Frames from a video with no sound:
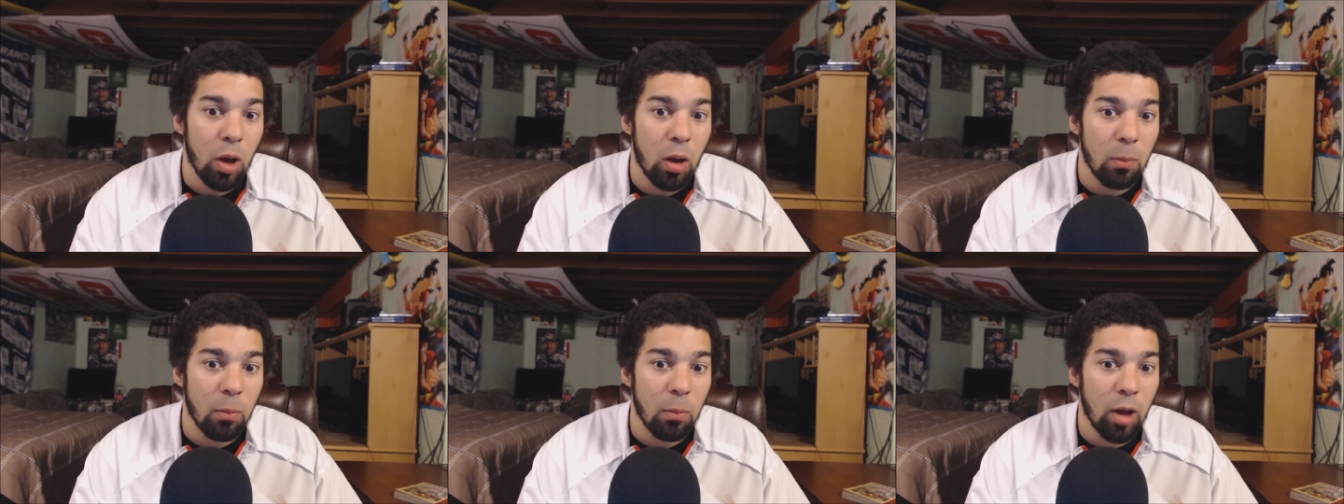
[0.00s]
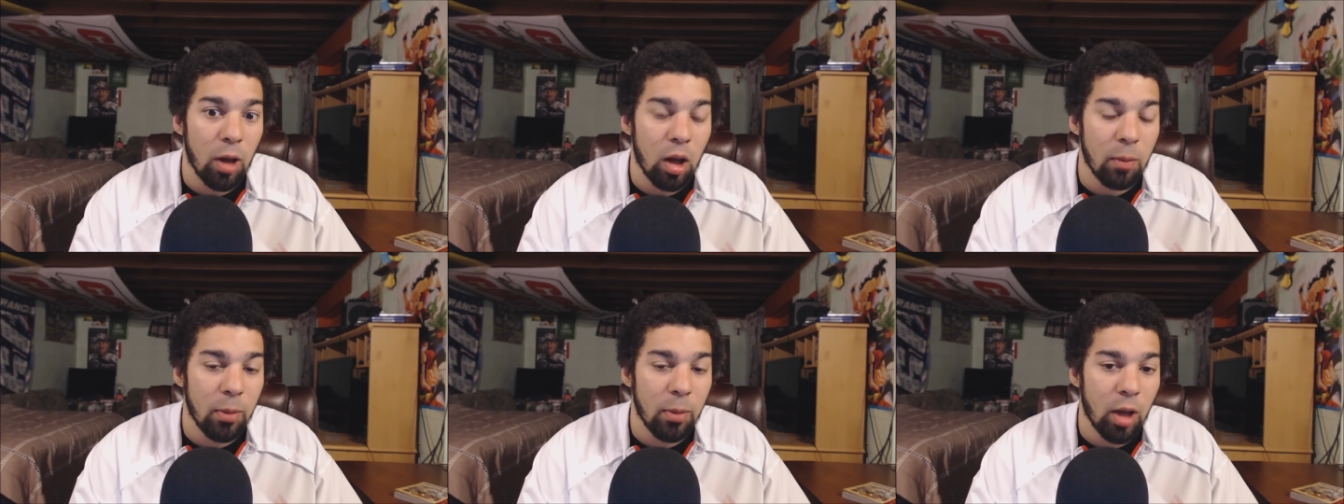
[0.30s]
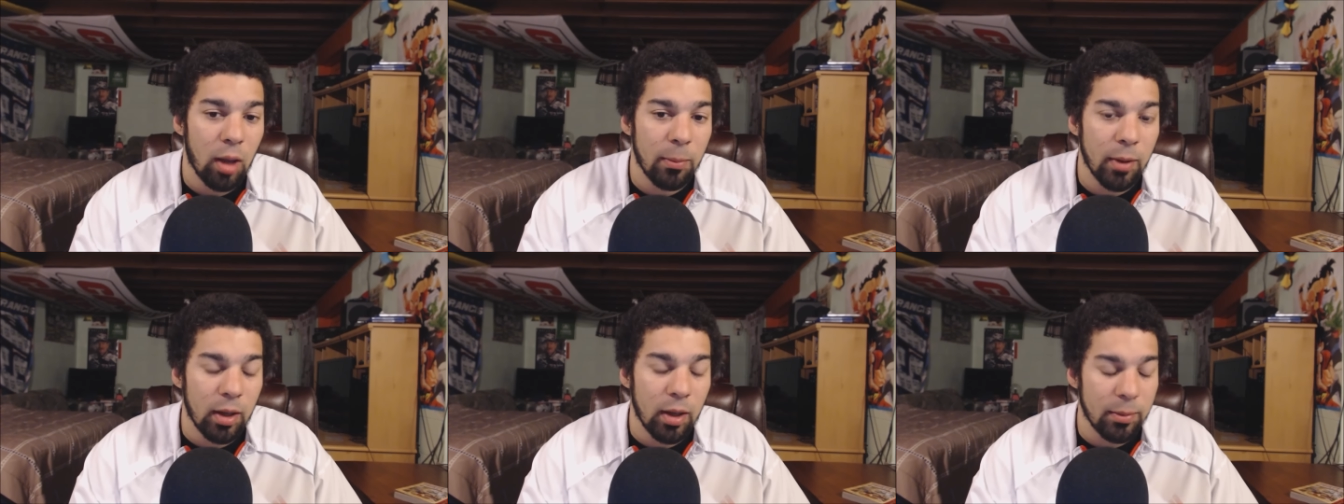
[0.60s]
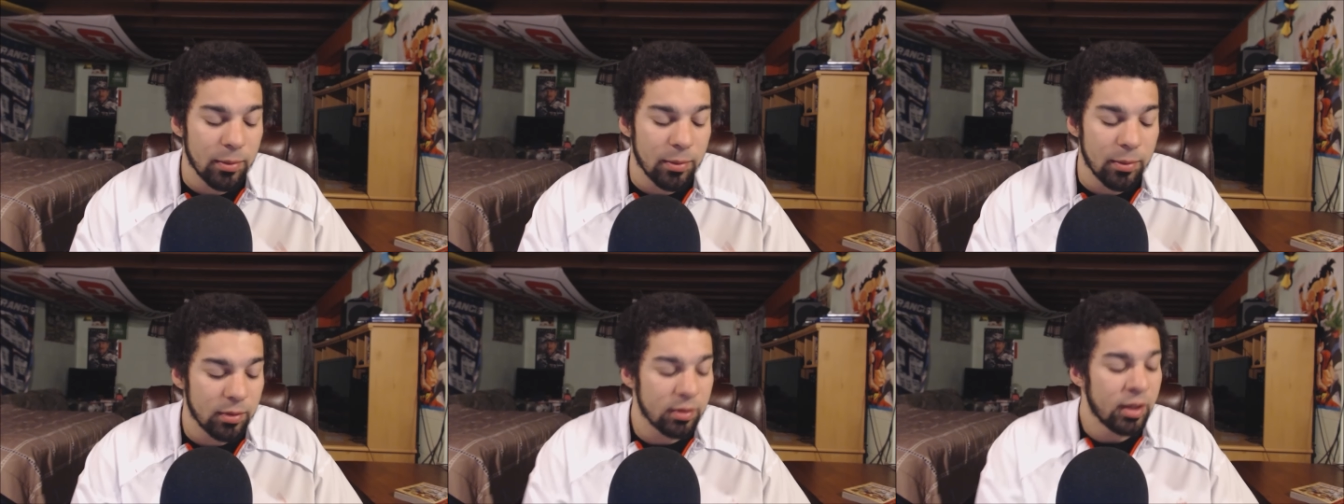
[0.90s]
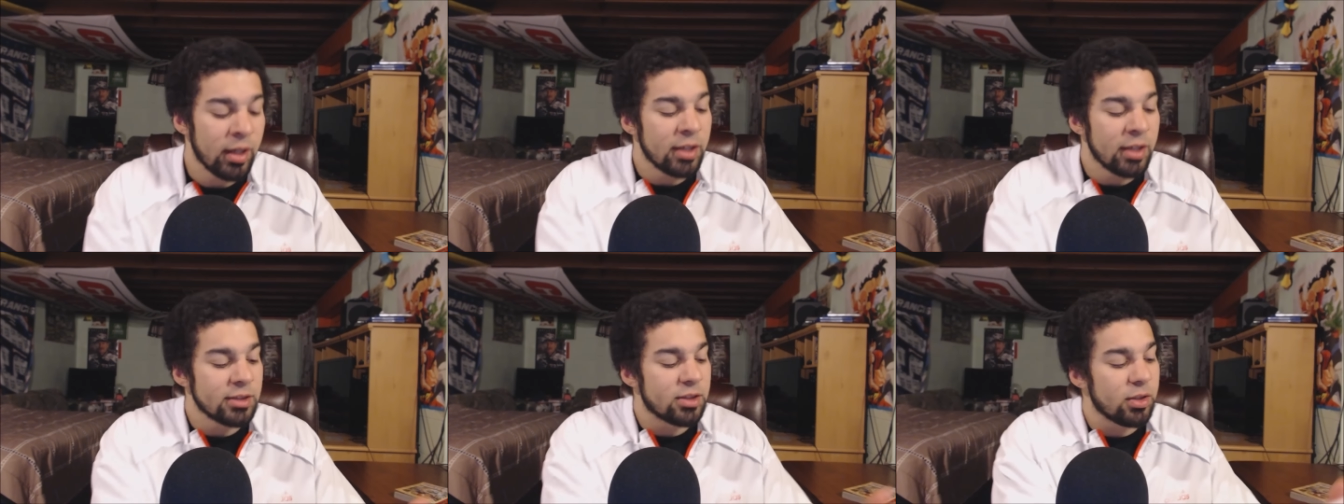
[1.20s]
So
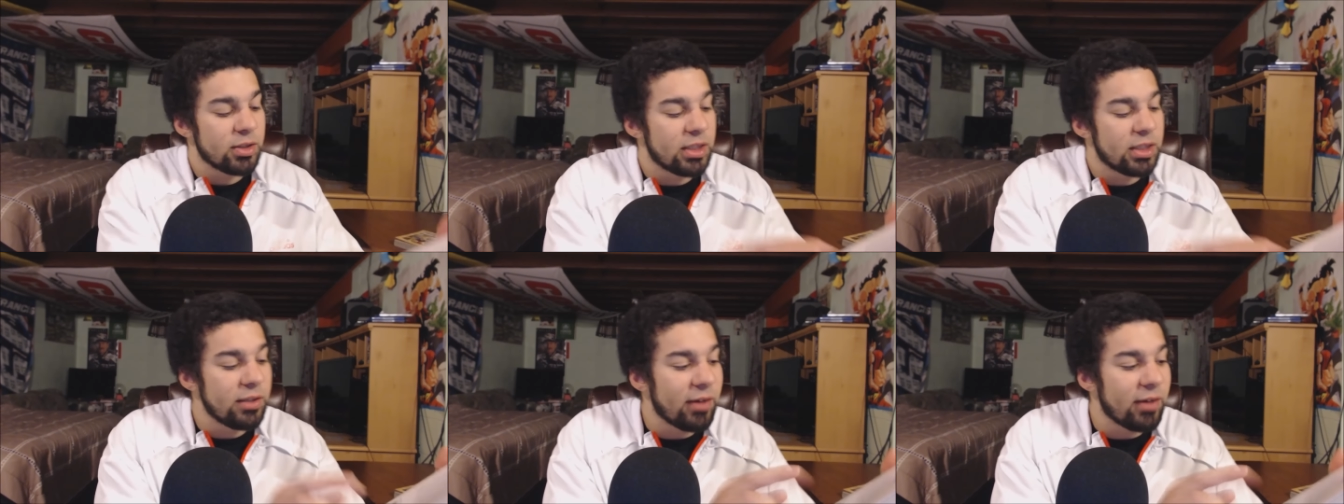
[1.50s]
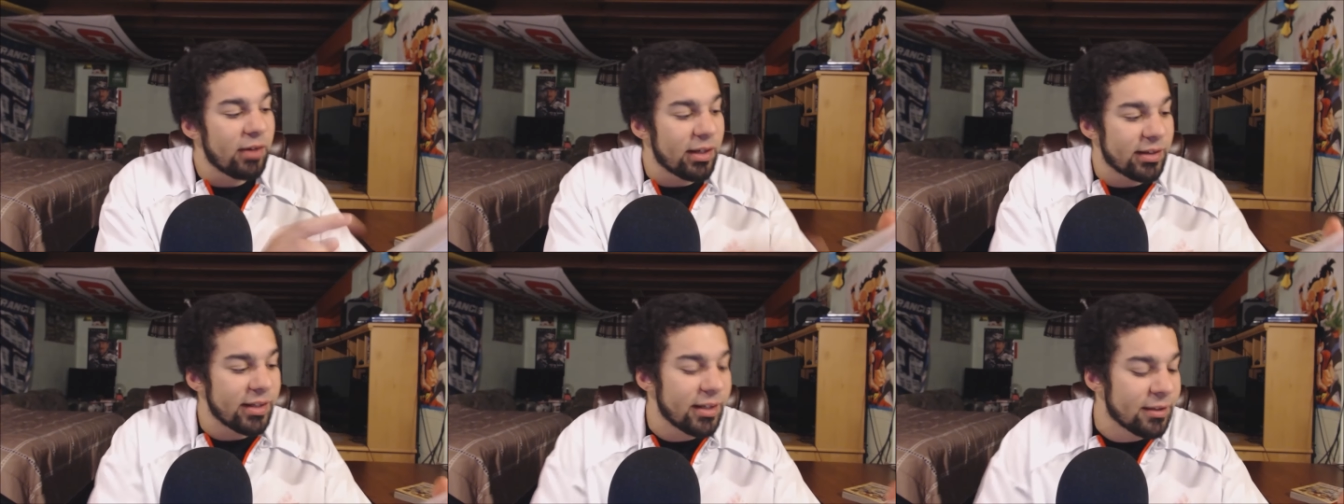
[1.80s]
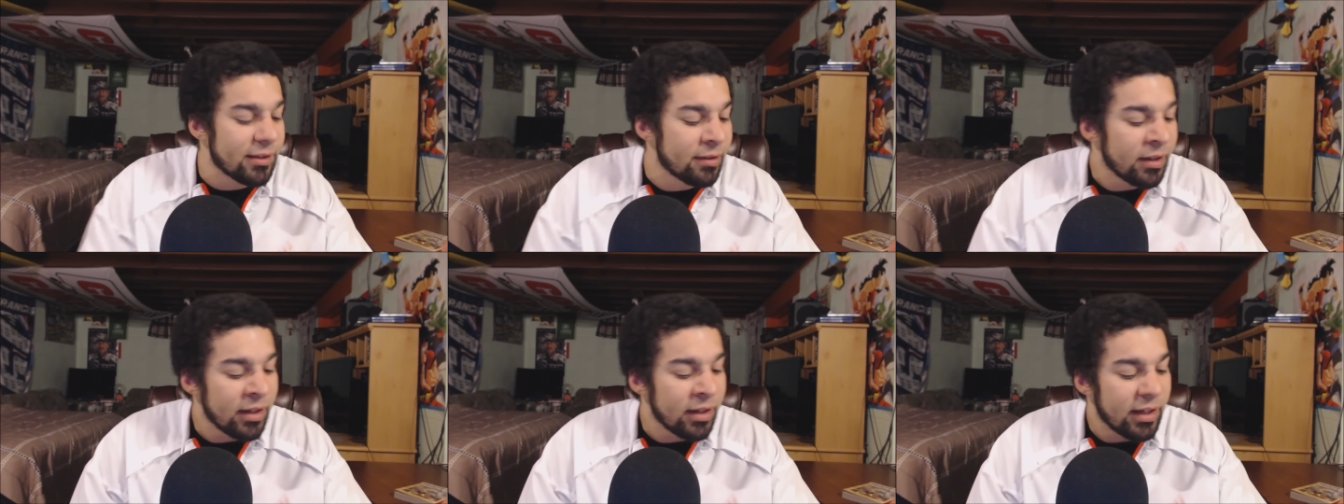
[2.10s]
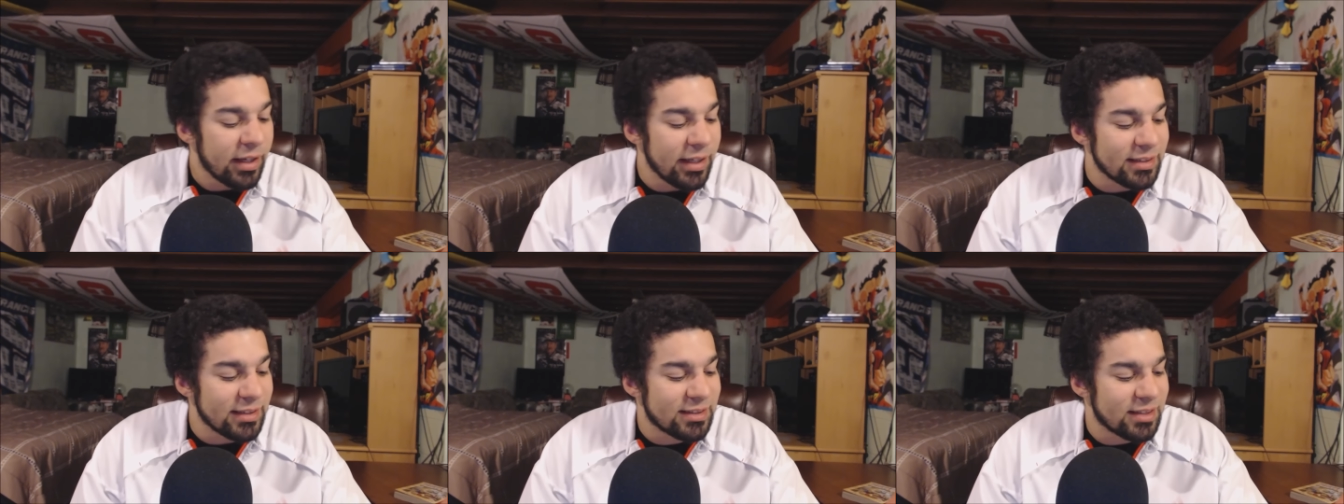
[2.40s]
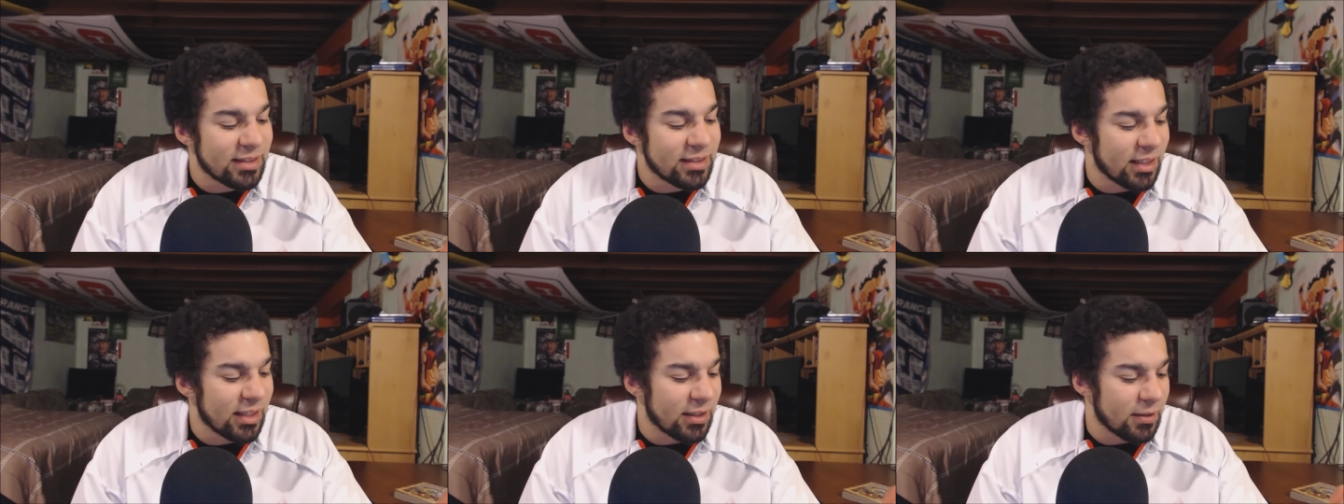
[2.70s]
you see right there,
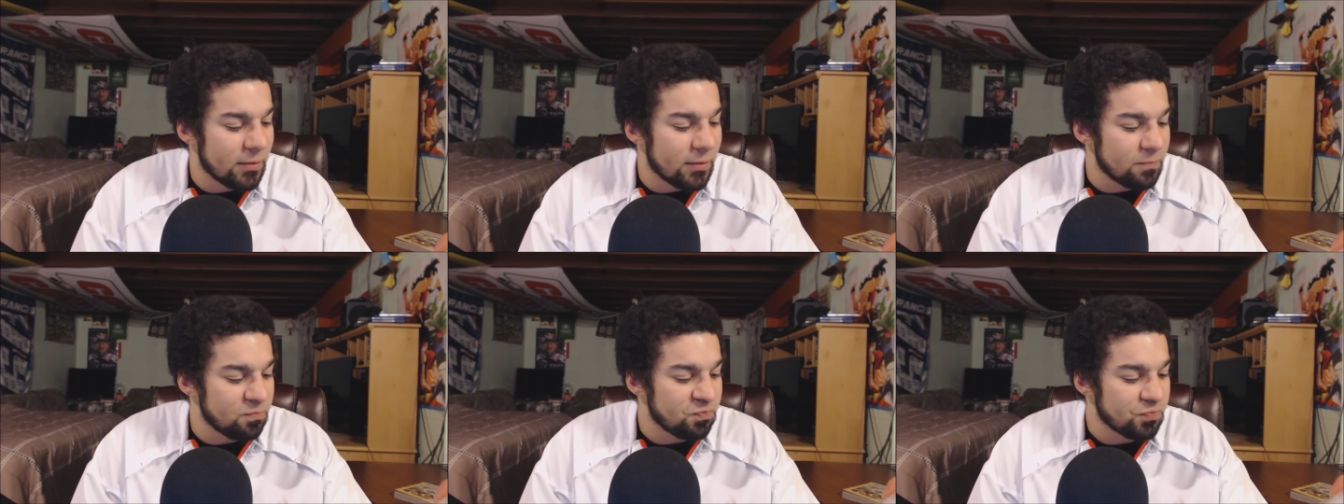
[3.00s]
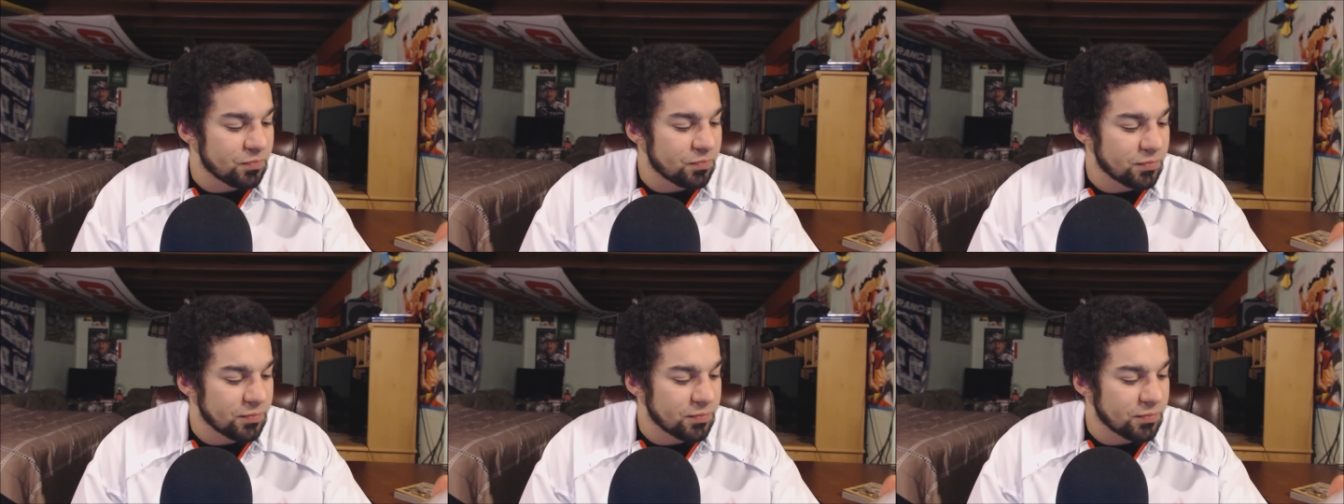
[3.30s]
it's um,